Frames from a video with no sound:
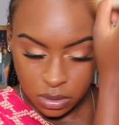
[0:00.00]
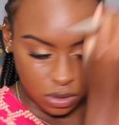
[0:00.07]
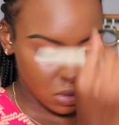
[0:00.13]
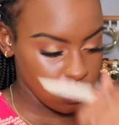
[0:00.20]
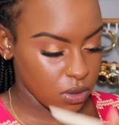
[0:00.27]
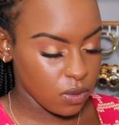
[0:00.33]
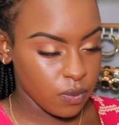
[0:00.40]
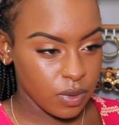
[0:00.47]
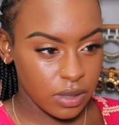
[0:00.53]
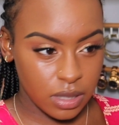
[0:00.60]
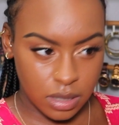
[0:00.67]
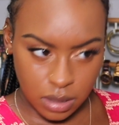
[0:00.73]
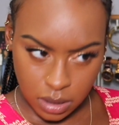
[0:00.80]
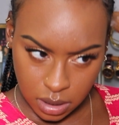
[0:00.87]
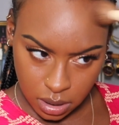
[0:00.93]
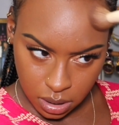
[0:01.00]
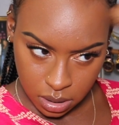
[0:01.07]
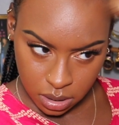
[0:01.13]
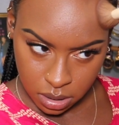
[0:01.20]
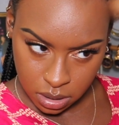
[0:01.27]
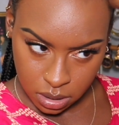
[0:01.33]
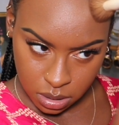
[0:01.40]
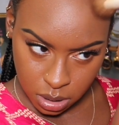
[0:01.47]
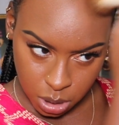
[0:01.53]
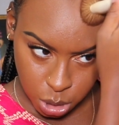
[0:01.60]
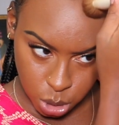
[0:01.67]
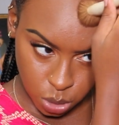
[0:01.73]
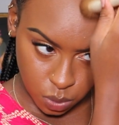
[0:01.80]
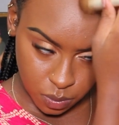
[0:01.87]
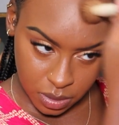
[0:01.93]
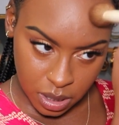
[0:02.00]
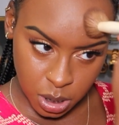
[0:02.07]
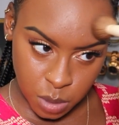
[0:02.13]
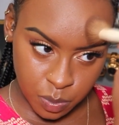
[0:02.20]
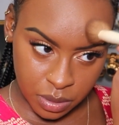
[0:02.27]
you don't really need too much.